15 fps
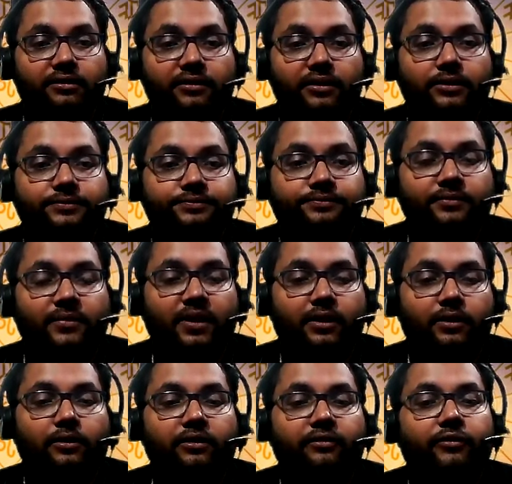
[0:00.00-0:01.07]
so
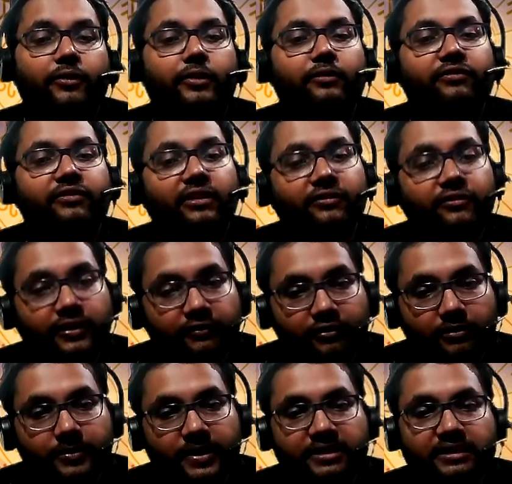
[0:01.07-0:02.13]
you know if you are suffering
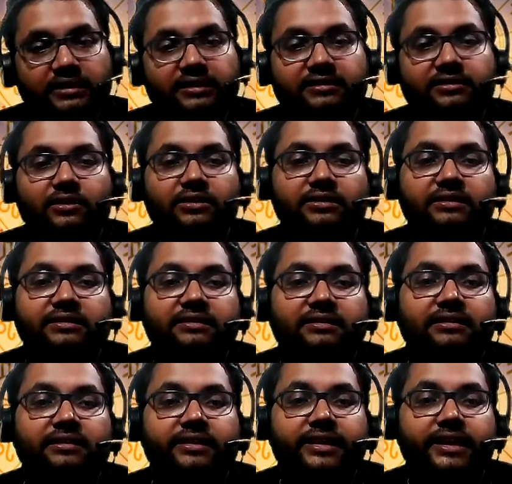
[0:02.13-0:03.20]
from mental
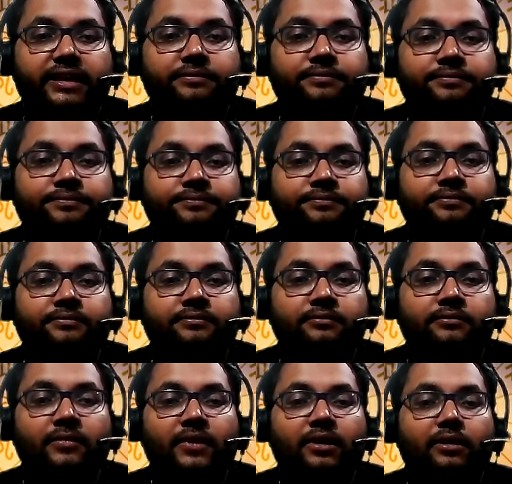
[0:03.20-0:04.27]
disorders then
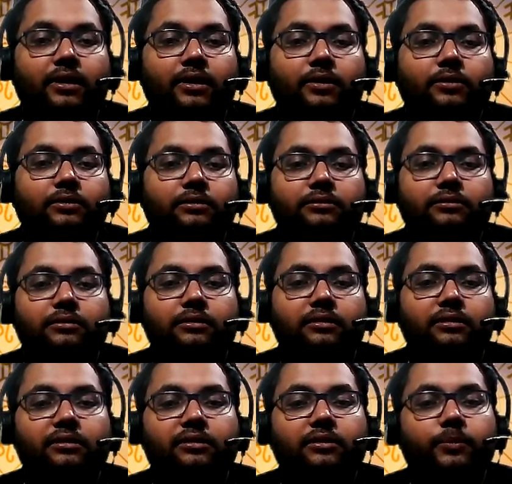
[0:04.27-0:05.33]
you know
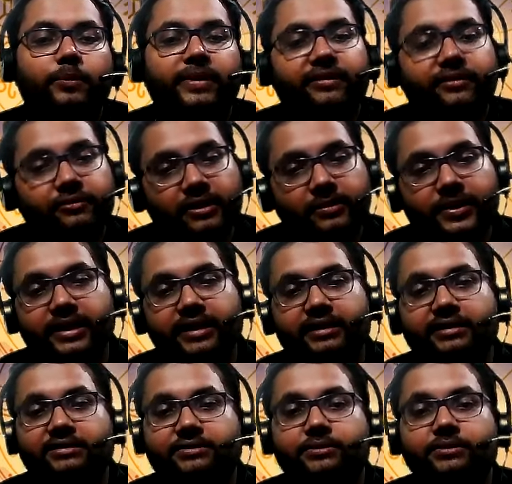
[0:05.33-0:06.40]
the best
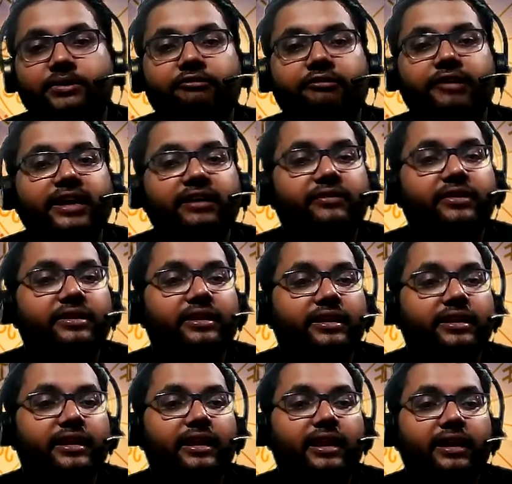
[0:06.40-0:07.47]
remedy is to treat
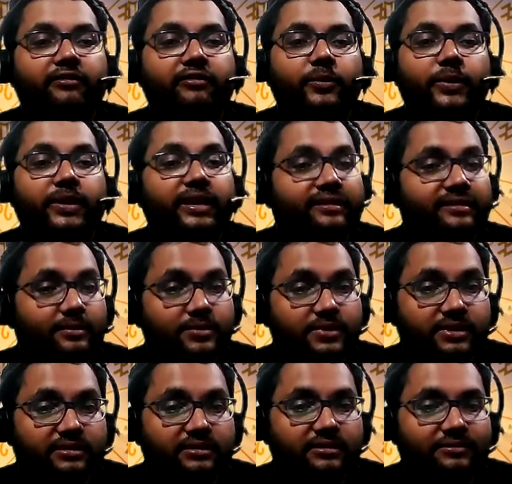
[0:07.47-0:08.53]
everything in life with
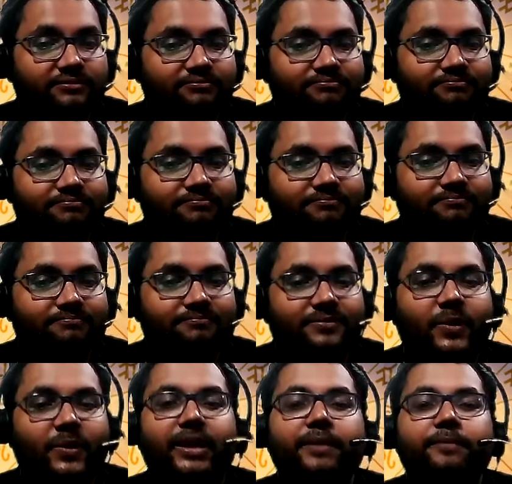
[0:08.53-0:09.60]
acceptance.
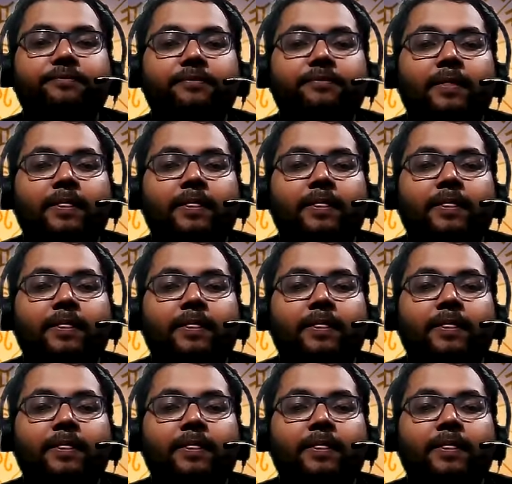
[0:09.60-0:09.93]
Okay.